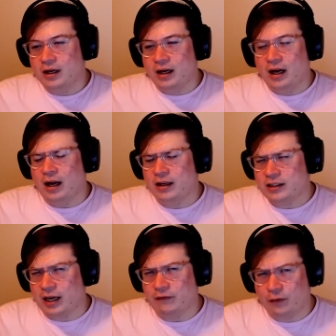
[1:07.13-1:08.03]
Uh, it's
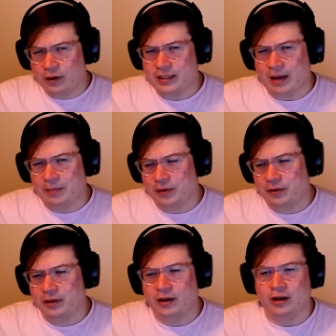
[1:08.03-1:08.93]
like, for
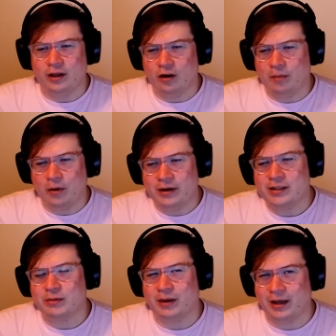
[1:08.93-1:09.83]
example, your opponent is
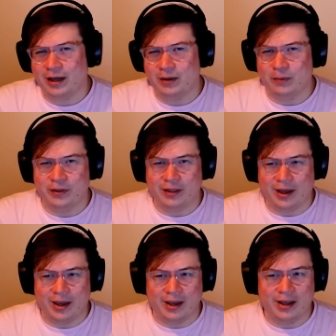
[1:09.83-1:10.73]
swinging in with
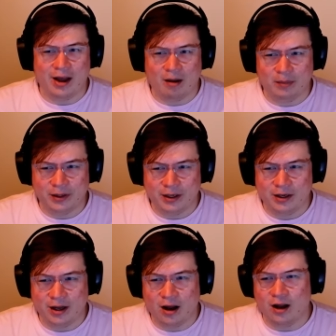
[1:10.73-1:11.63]
a
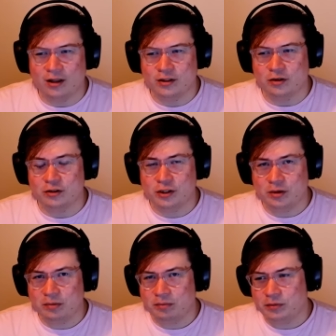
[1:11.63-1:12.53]
goblin on turn
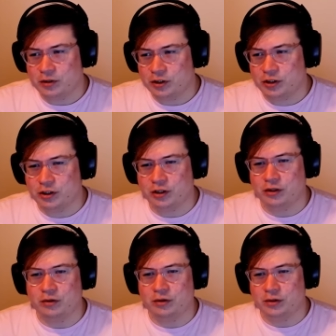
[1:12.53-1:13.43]
two. Should
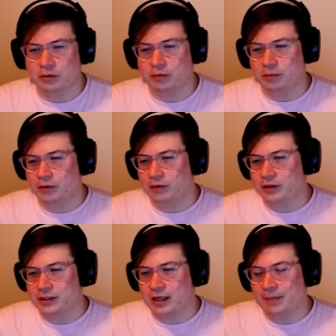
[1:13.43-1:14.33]
you use a removal to
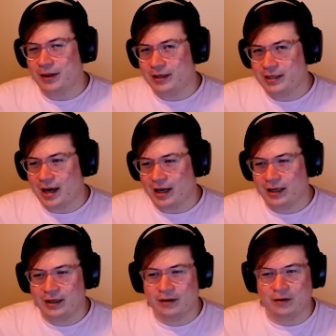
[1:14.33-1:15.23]
stop that
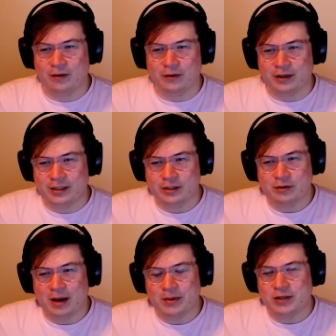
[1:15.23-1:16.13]
attack? Or does two
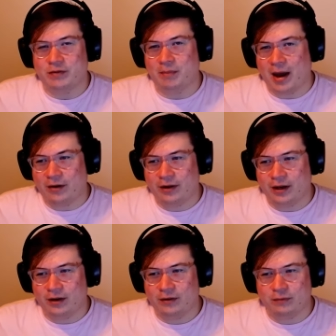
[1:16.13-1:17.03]
damage even matter
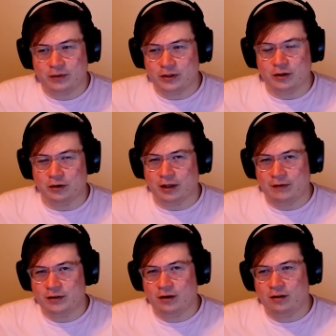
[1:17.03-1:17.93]
here to your
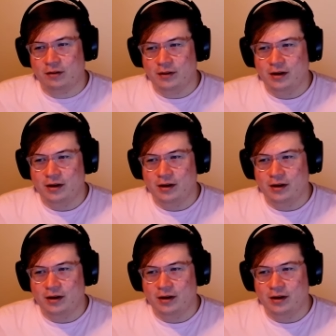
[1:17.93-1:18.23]
life total?